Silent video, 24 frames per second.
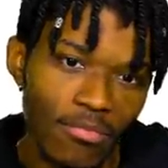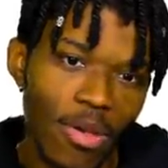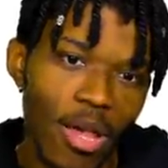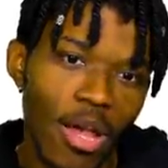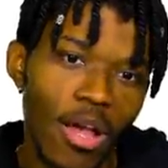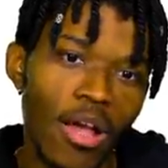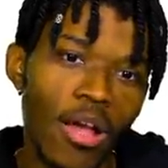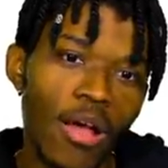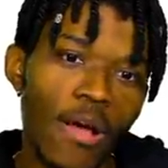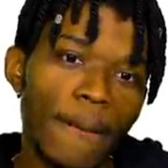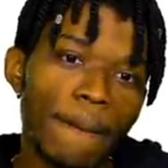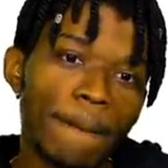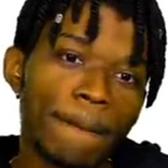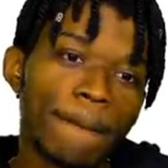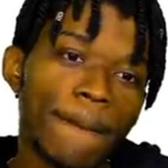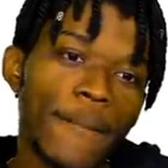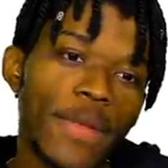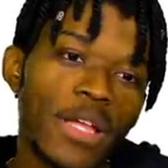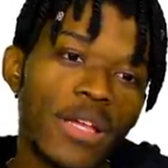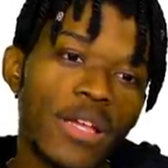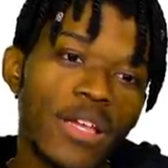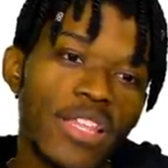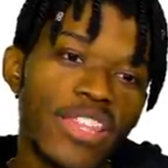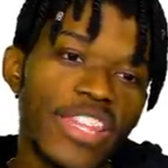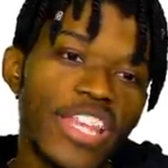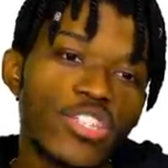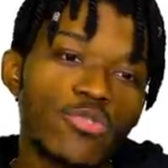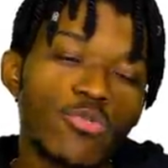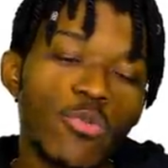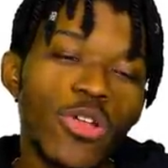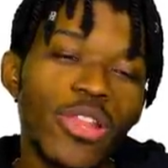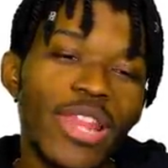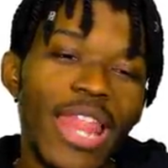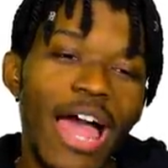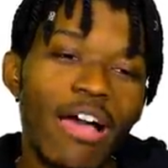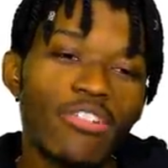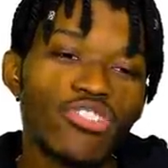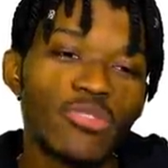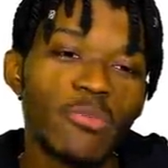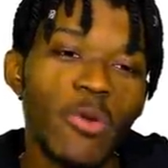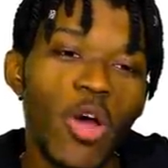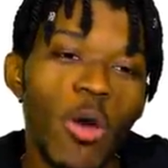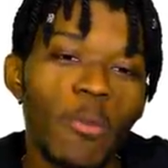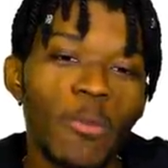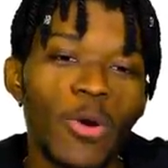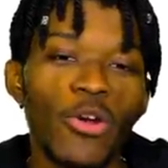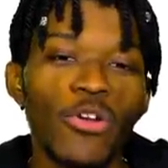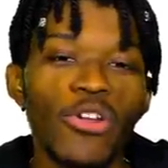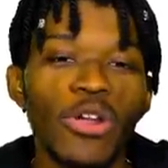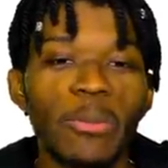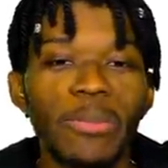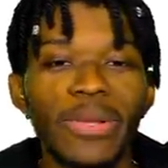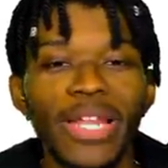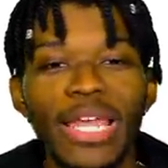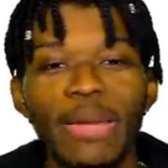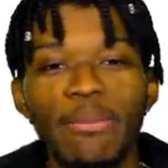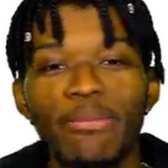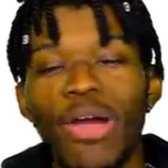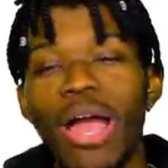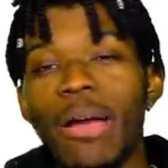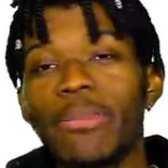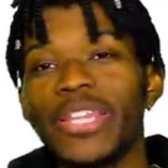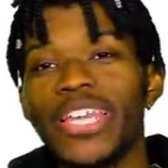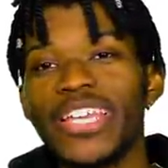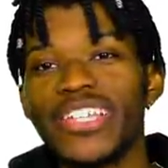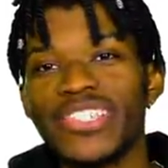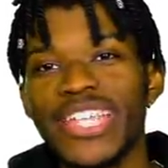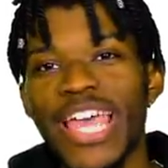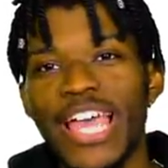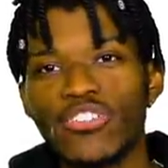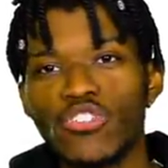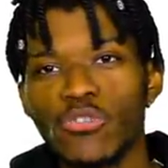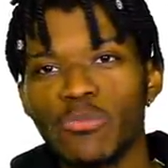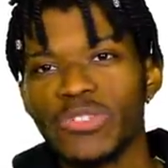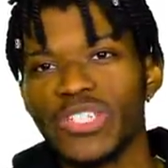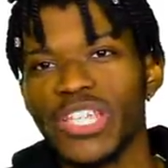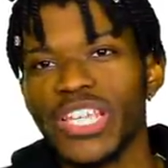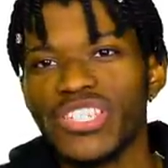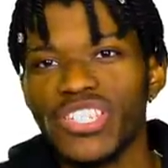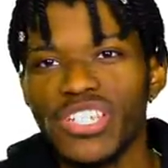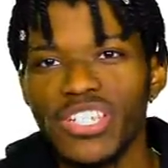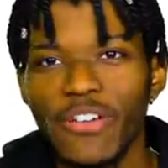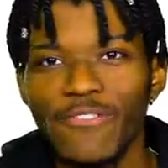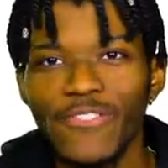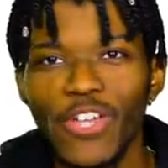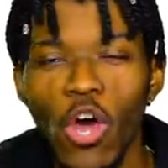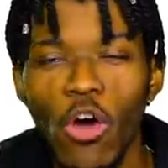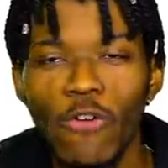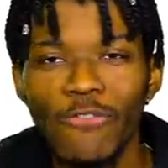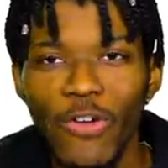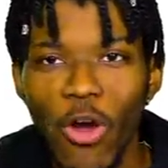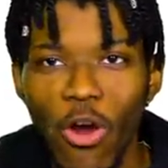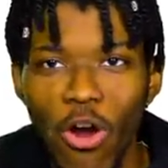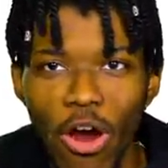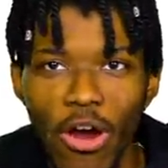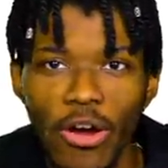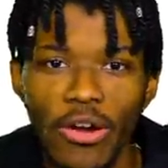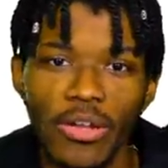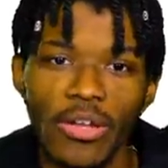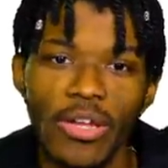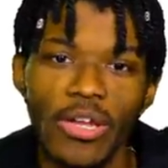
Um, this will allow Jamal Murray to play probably his natural position of the off guard.